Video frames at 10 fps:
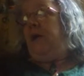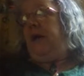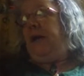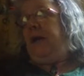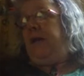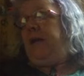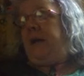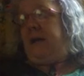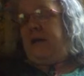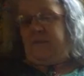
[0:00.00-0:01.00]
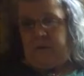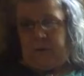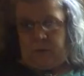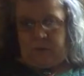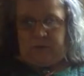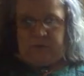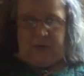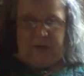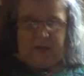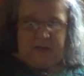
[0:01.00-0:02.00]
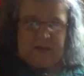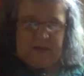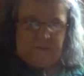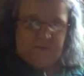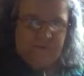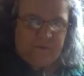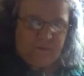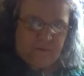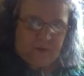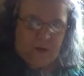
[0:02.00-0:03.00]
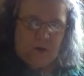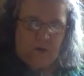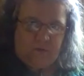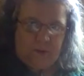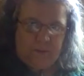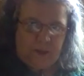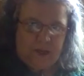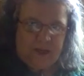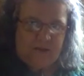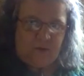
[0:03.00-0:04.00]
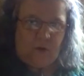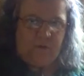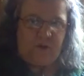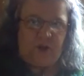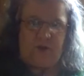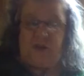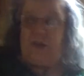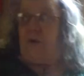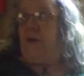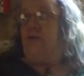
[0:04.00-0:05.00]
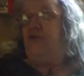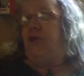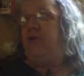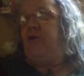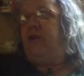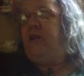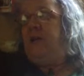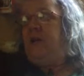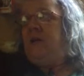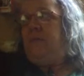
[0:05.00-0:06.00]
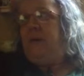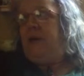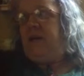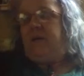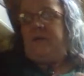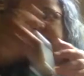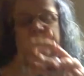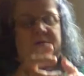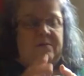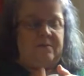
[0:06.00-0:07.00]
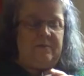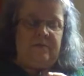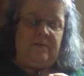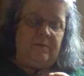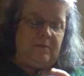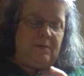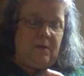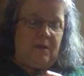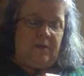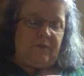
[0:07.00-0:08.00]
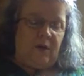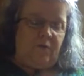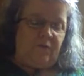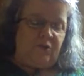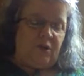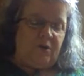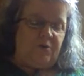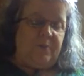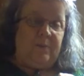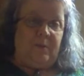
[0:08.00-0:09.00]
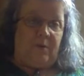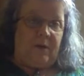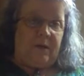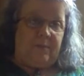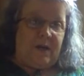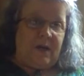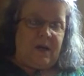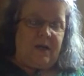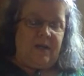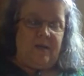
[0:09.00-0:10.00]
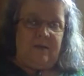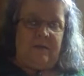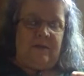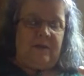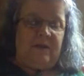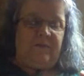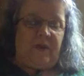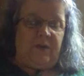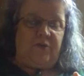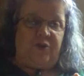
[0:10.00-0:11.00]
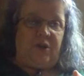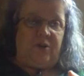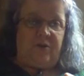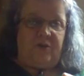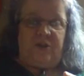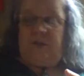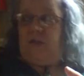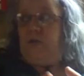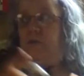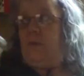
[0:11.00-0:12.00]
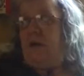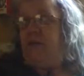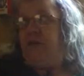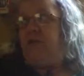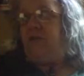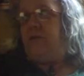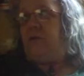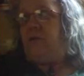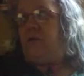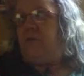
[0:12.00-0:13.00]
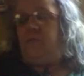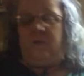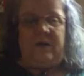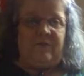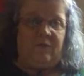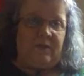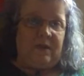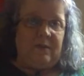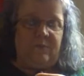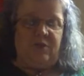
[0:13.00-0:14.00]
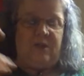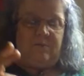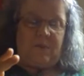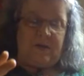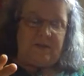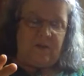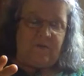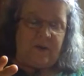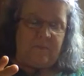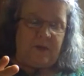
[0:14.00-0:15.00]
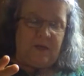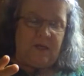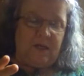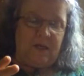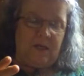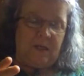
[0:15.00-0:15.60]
And I can't very well do that if, you know, if I'm like either overcharging or undercharging because if I overcharge, people aren't going to buy. If I undercharge too much or whatever, then I'm cheating myself out of money.